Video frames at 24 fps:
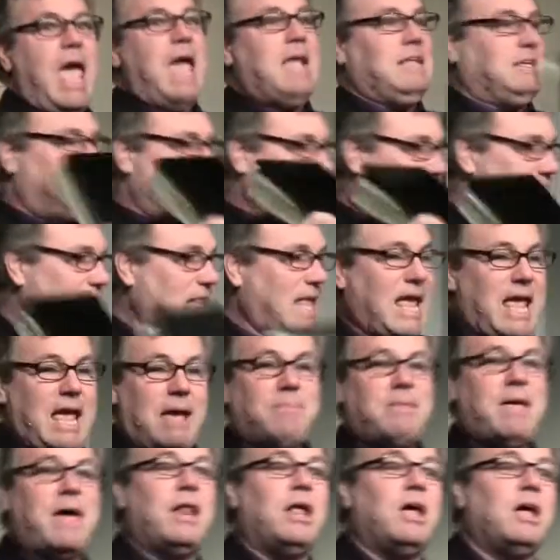And
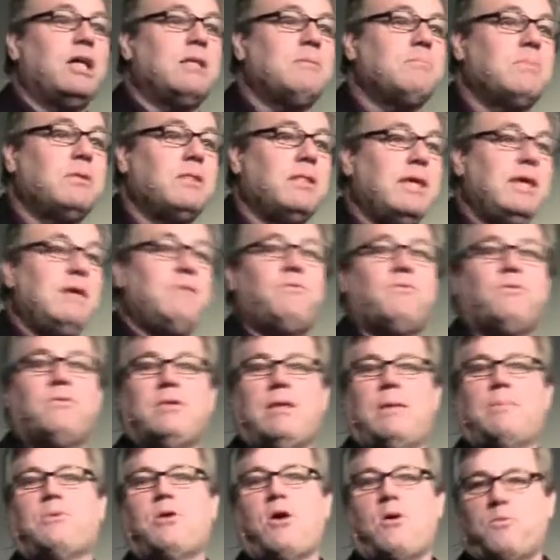slam that unbelief,
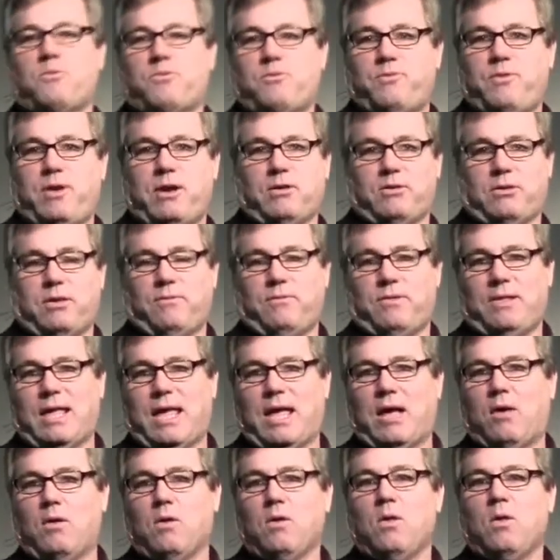I'm talking figuratively
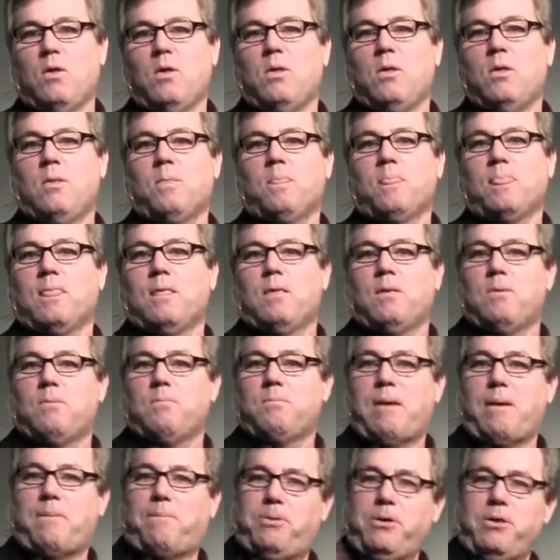now,
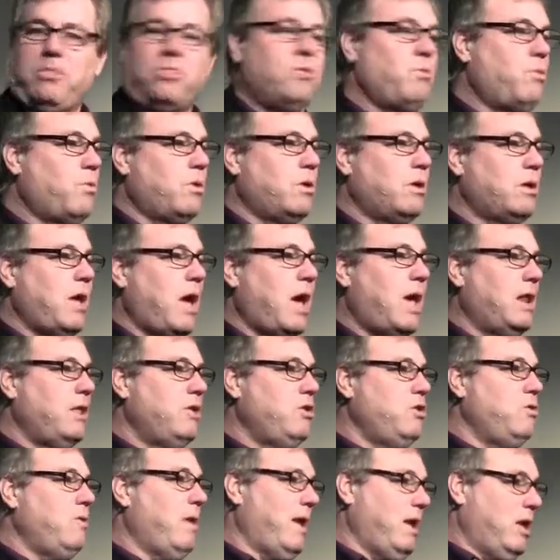by putting the Word of God
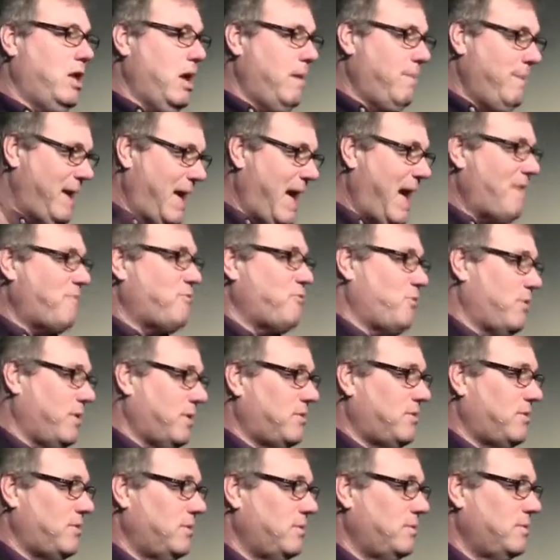in you and coming after
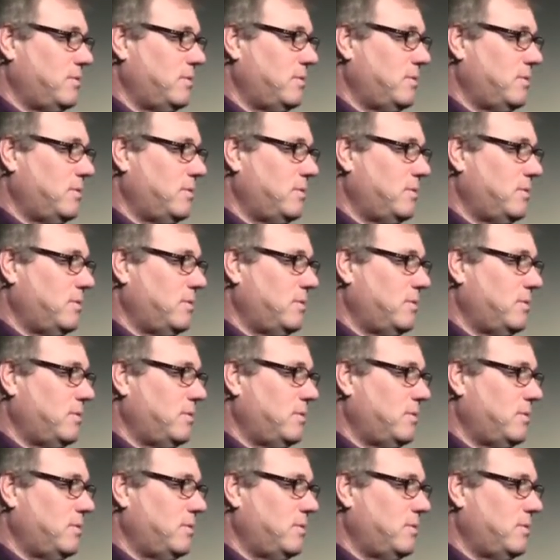it.